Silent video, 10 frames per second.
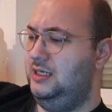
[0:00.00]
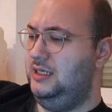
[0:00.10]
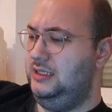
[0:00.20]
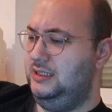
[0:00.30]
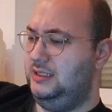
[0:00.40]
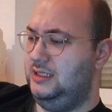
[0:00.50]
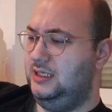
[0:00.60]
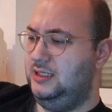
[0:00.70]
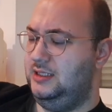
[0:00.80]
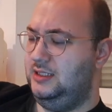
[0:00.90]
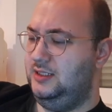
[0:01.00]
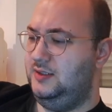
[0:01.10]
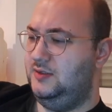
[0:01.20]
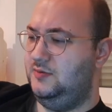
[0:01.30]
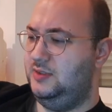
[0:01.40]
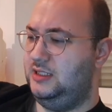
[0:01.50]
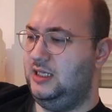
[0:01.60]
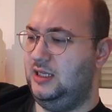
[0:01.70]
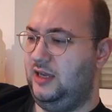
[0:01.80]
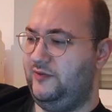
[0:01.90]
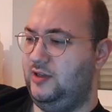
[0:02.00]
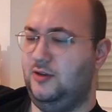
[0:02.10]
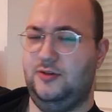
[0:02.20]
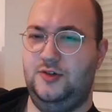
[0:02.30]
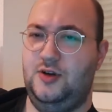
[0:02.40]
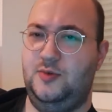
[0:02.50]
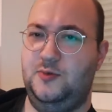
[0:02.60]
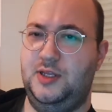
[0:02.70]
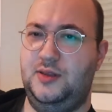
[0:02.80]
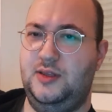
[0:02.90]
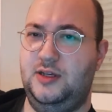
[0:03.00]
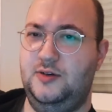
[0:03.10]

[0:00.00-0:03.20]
He's still having a lot of trouble with